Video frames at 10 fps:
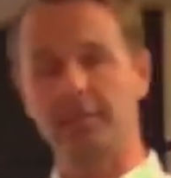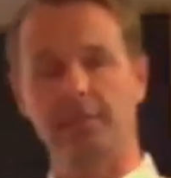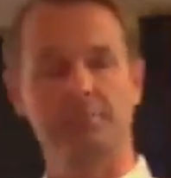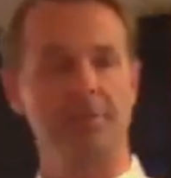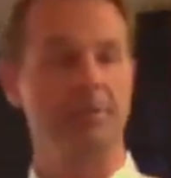
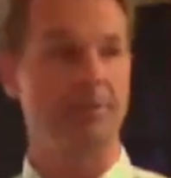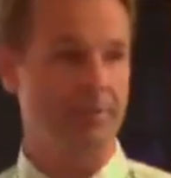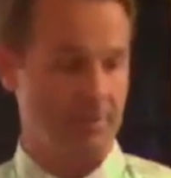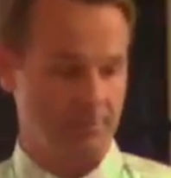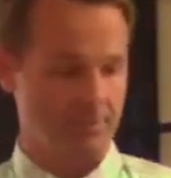That could be your
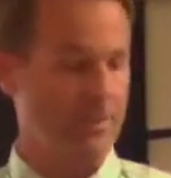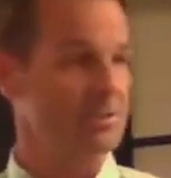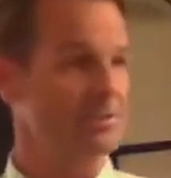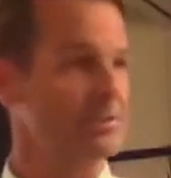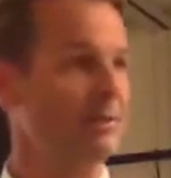thing. You're
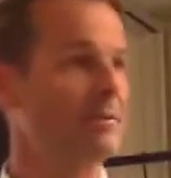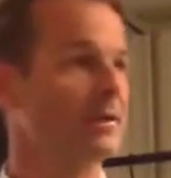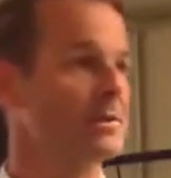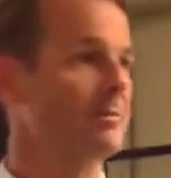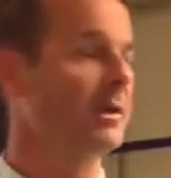praying just the same
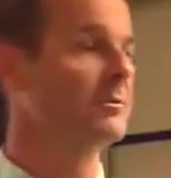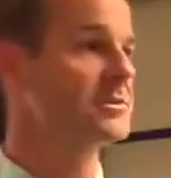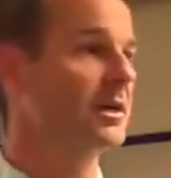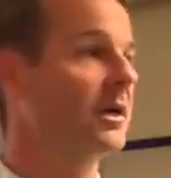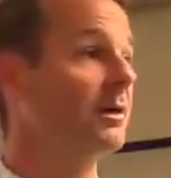thing as Abraham
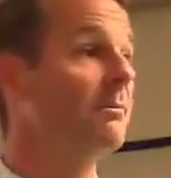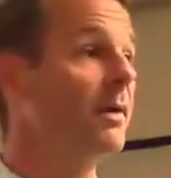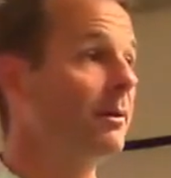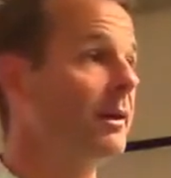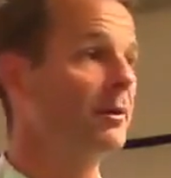and Sarah,
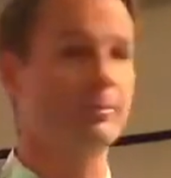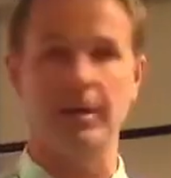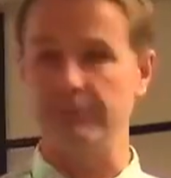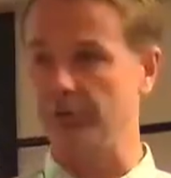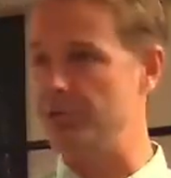or, or maybe you're
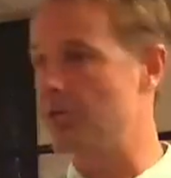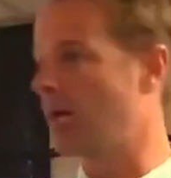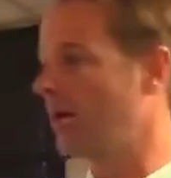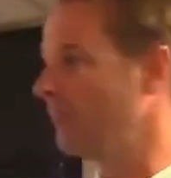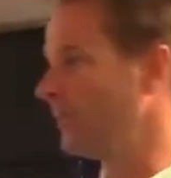praying for a
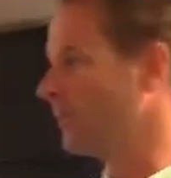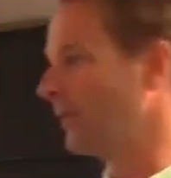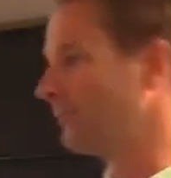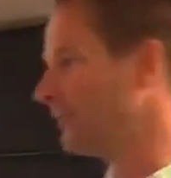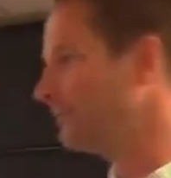job, or you're
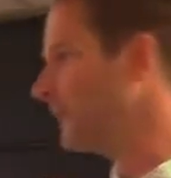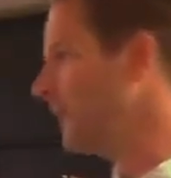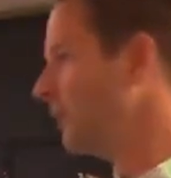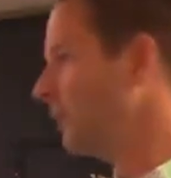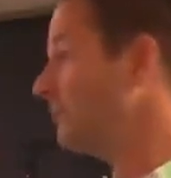praying for
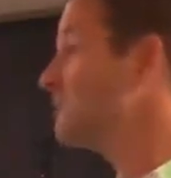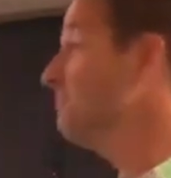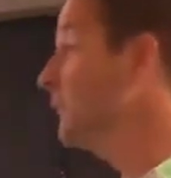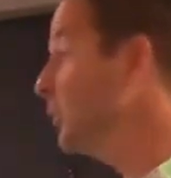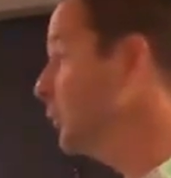or
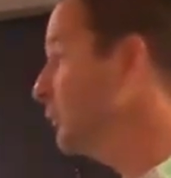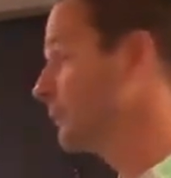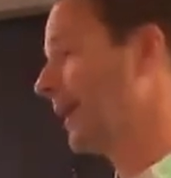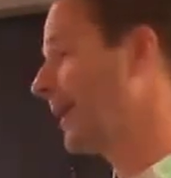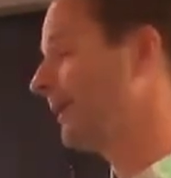to
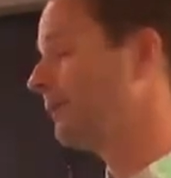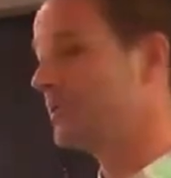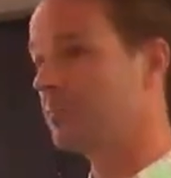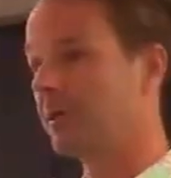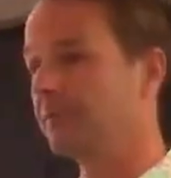move, or I don't know
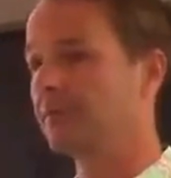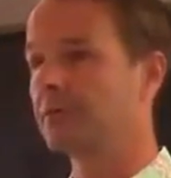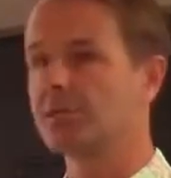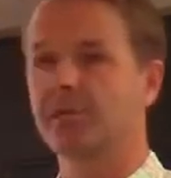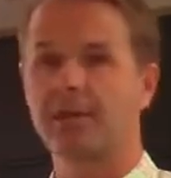what you're praying
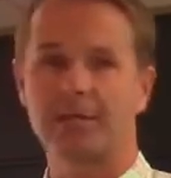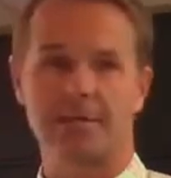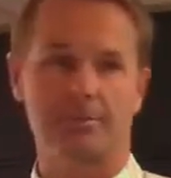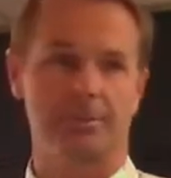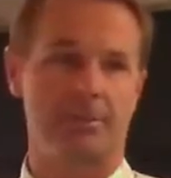for. So I thought
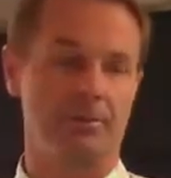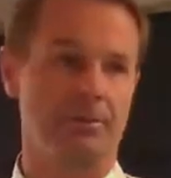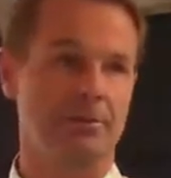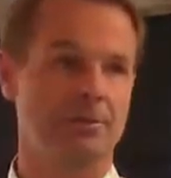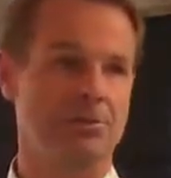it's a couple
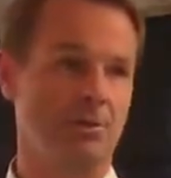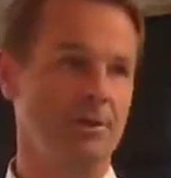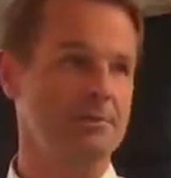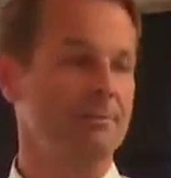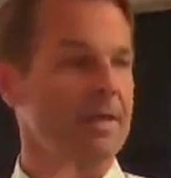
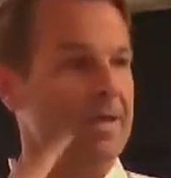stories.